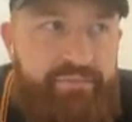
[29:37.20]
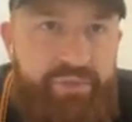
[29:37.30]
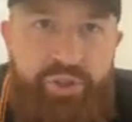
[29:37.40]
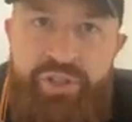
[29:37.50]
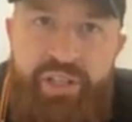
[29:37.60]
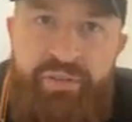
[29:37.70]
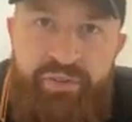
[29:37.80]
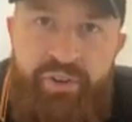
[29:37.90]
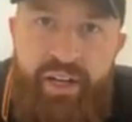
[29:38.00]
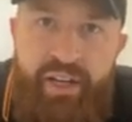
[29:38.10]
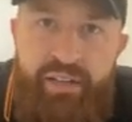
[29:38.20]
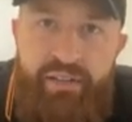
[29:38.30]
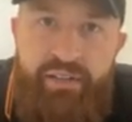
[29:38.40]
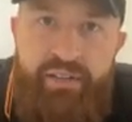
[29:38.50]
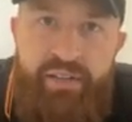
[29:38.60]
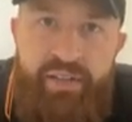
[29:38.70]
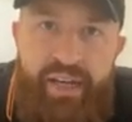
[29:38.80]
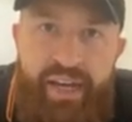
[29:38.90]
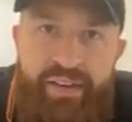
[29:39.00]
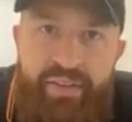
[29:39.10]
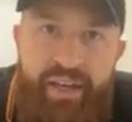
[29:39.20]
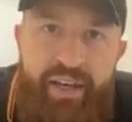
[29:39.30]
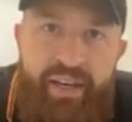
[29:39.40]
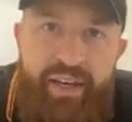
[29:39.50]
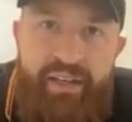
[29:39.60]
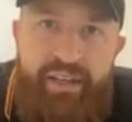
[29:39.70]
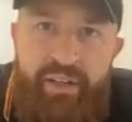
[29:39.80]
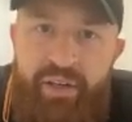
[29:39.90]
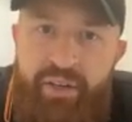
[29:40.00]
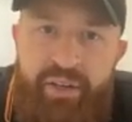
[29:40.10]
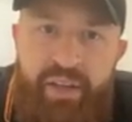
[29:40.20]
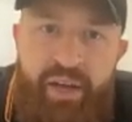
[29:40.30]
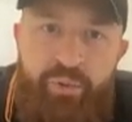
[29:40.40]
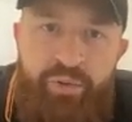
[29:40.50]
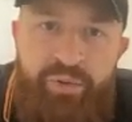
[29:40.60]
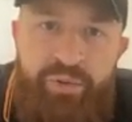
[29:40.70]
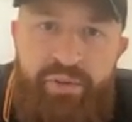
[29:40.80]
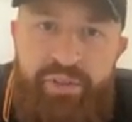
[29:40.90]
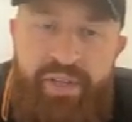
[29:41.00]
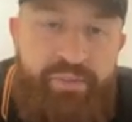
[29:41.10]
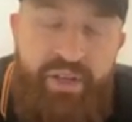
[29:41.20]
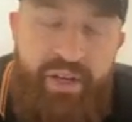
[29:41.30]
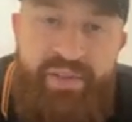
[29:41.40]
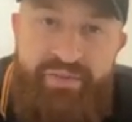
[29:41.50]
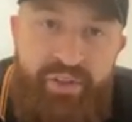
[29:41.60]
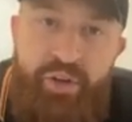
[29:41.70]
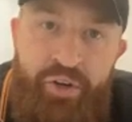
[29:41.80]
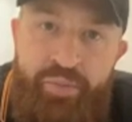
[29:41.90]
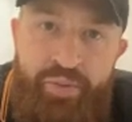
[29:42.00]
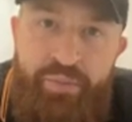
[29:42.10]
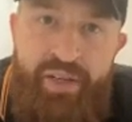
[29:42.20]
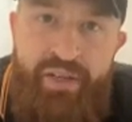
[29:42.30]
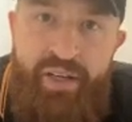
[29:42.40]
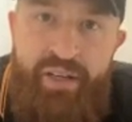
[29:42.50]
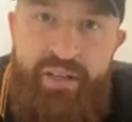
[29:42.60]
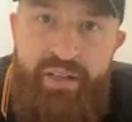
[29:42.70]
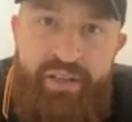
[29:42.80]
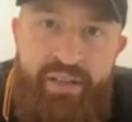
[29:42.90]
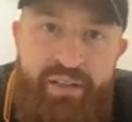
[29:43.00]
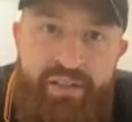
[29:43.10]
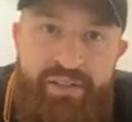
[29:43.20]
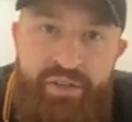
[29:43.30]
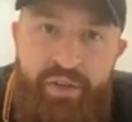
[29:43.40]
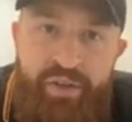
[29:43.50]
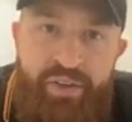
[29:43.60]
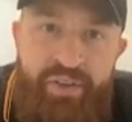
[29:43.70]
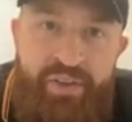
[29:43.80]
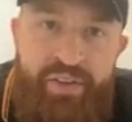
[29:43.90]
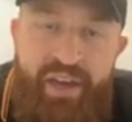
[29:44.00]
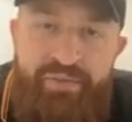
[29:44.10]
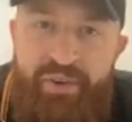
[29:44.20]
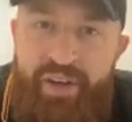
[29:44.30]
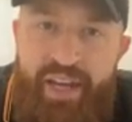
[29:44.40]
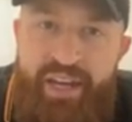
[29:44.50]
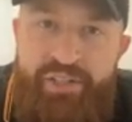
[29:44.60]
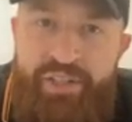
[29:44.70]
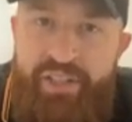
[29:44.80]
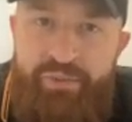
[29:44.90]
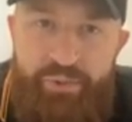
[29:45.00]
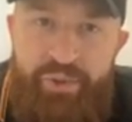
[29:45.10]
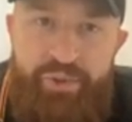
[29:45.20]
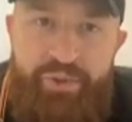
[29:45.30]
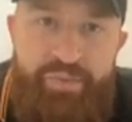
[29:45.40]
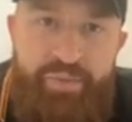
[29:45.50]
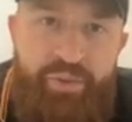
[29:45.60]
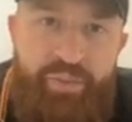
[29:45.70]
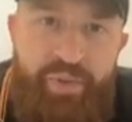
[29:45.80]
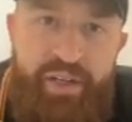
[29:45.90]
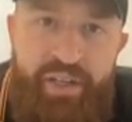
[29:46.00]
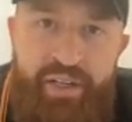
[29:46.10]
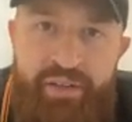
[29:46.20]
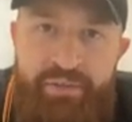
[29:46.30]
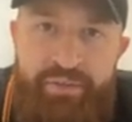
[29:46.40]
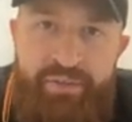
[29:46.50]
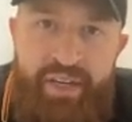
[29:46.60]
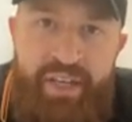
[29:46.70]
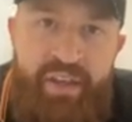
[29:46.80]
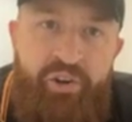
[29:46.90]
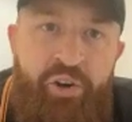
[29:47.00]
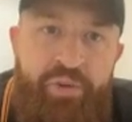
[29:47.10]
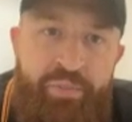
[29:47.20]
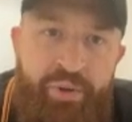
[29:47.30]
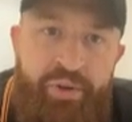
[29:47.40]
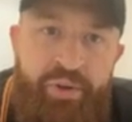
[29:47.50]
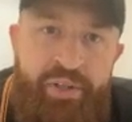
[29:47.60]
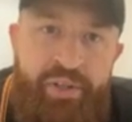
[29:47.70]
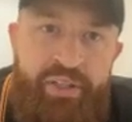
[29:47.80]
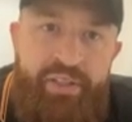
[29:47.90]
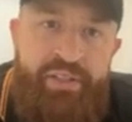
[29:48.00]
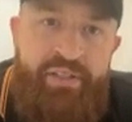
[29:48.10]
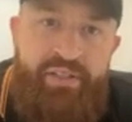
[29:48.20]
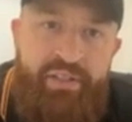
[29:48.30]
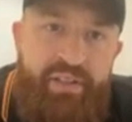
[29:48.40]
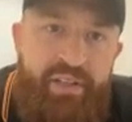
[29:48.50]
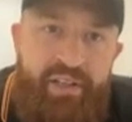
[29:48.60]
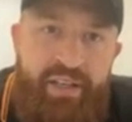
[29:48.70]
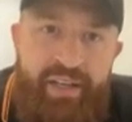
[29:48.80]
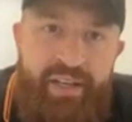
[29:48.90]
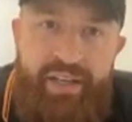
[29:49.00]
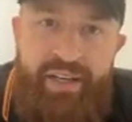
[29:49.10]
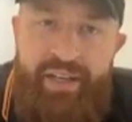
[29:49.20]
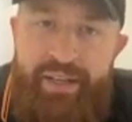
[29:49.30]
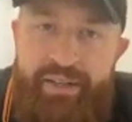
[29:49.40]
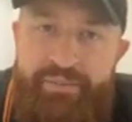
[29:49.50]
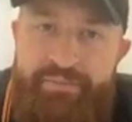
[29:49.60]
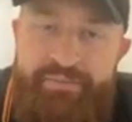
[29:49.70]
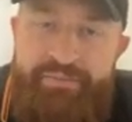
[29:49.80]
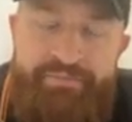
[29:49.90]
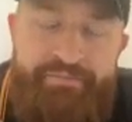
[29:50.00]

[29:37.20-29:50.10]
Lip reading: usually a Friday, and then they will sometimes have to go home on a Monday. So they financially will lose more money in their own pockets. And